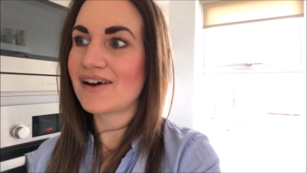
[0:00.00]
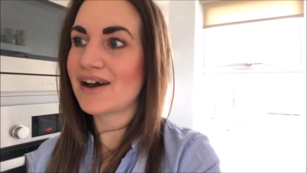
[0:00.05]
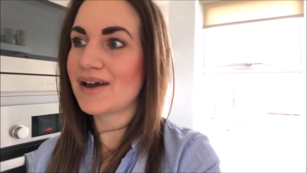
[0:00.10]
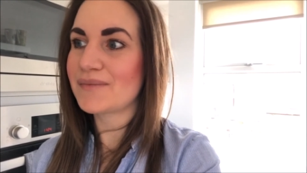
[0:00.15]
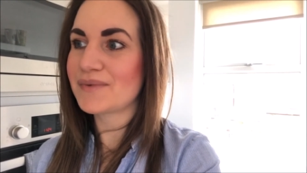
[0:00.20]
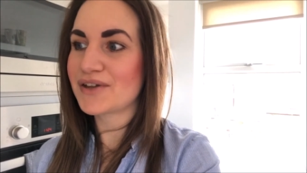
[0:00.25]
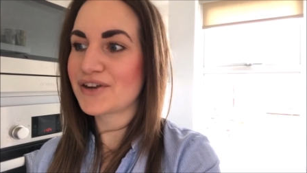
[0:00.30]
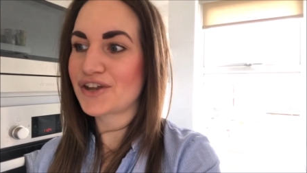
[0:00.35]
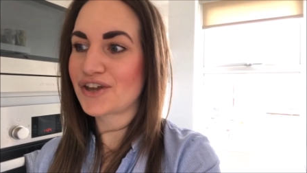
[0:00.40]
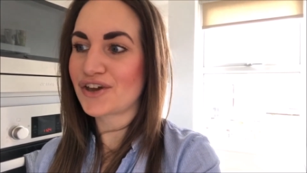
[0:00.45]

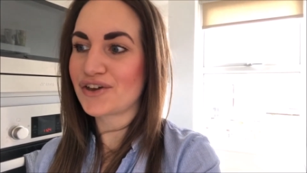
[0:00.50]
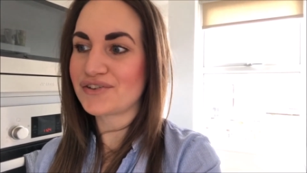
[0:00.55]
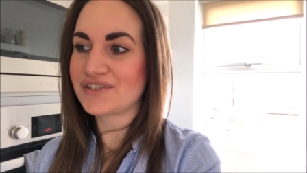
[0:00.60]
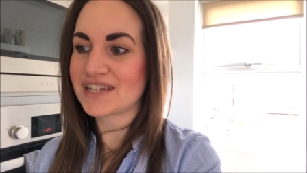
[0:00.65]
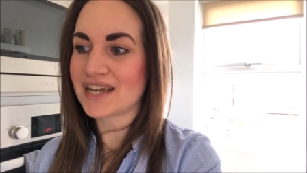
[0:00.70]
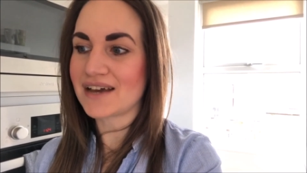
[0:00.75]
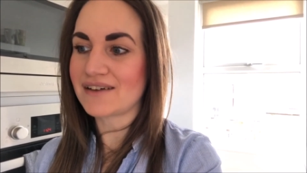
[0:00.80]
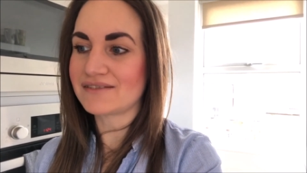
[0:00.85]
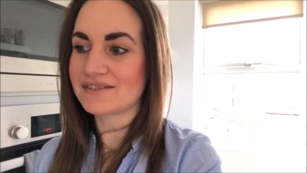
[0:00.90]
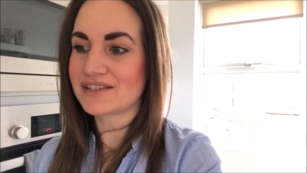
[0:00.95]
I'm going to go
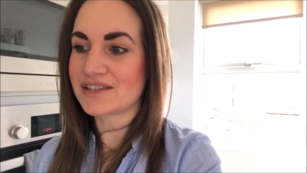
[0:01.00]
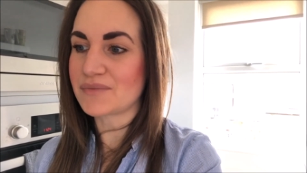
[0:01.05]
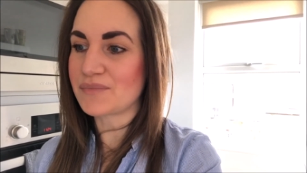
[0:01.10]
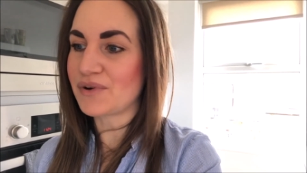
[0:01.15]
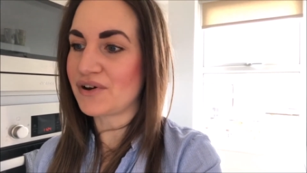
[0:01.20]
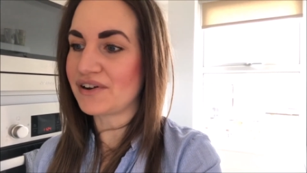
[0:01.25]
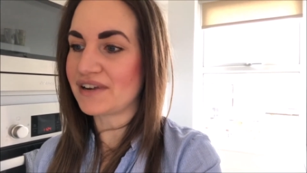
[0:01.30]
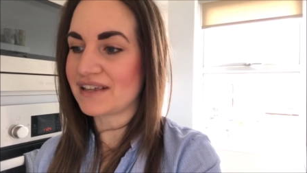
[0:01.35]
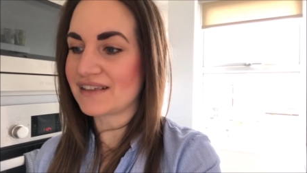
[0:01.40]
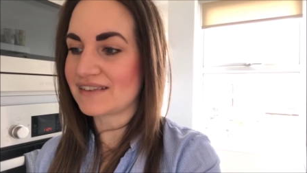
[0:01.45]
down to the
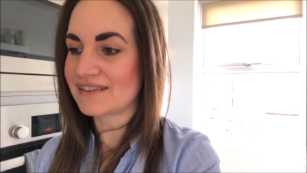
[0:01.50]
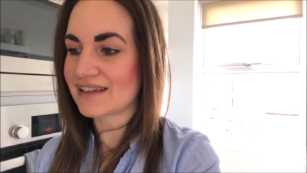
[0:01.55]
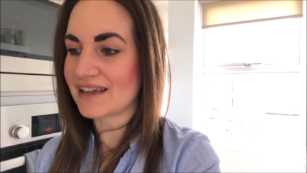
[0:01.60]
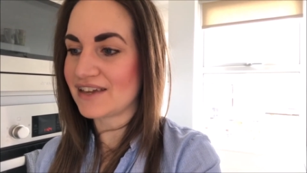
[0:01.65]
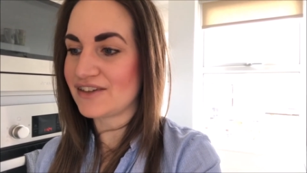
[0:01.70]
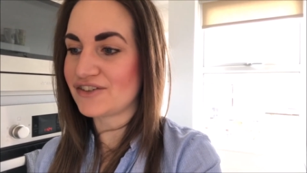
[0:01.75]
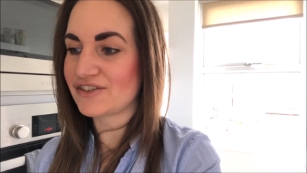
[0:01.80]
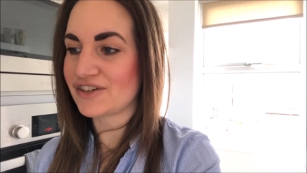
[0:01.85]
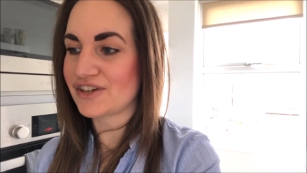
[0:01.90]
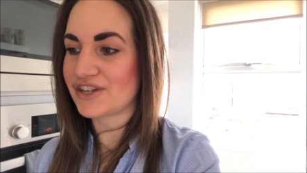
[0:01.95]
polling
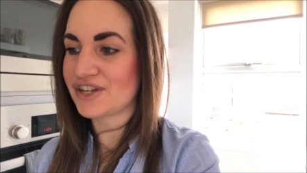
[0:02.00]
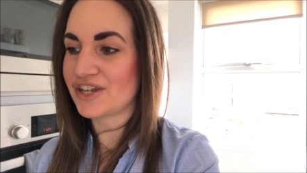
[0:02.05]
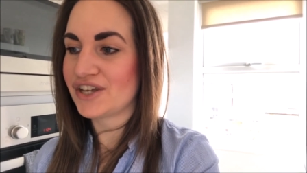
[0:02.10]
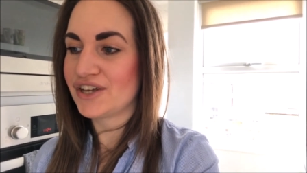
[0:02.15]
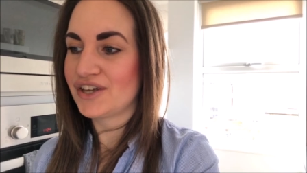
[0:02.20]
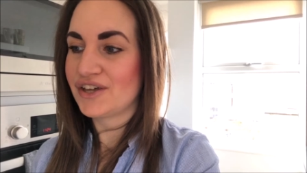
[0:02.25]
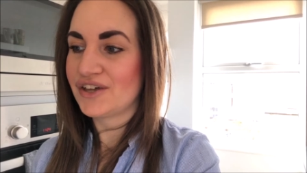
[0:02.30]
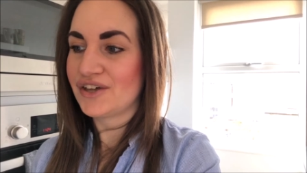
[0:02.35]
station